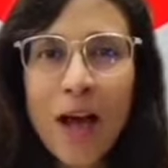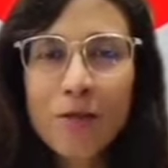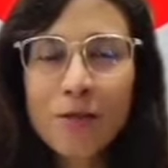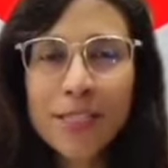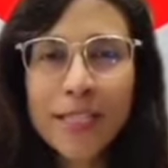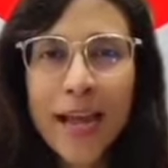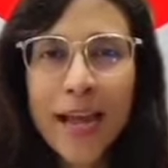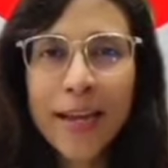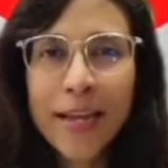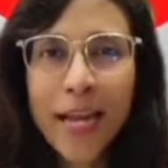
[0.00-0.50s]

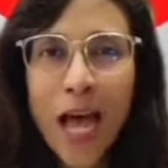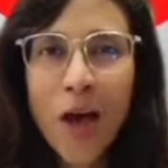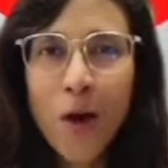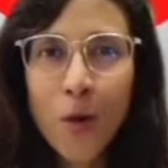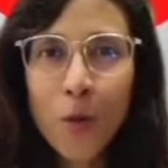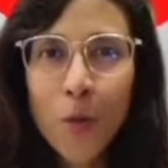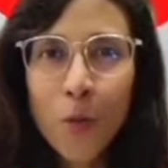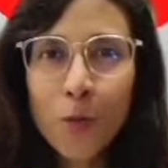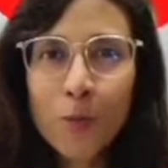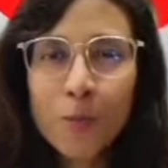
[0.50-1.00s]
outside
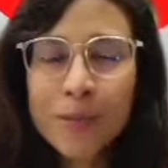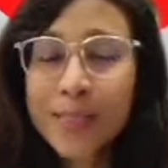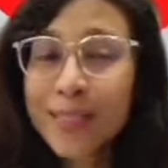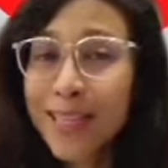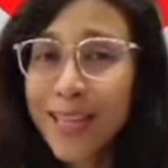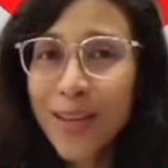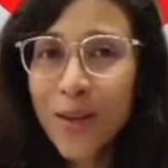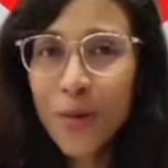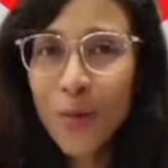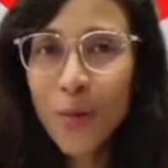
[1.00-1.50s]
our
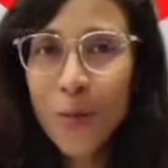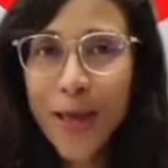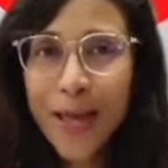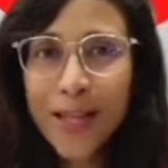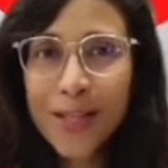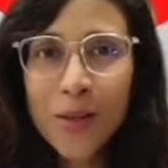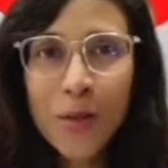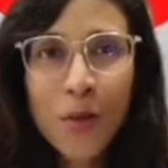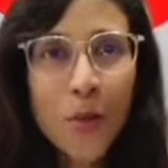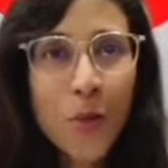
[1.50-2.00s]
homes.
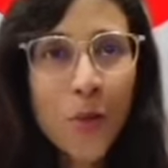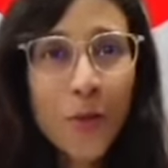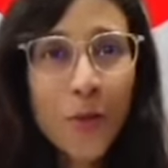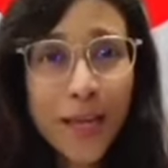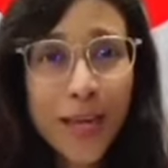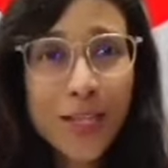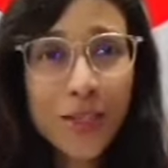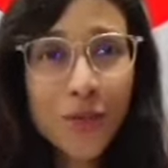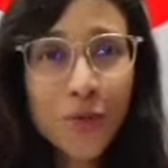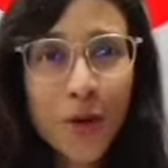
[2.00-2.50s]
Well,
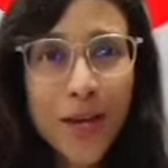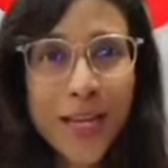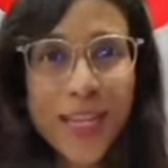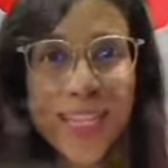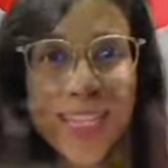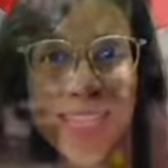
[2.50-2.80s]
guess what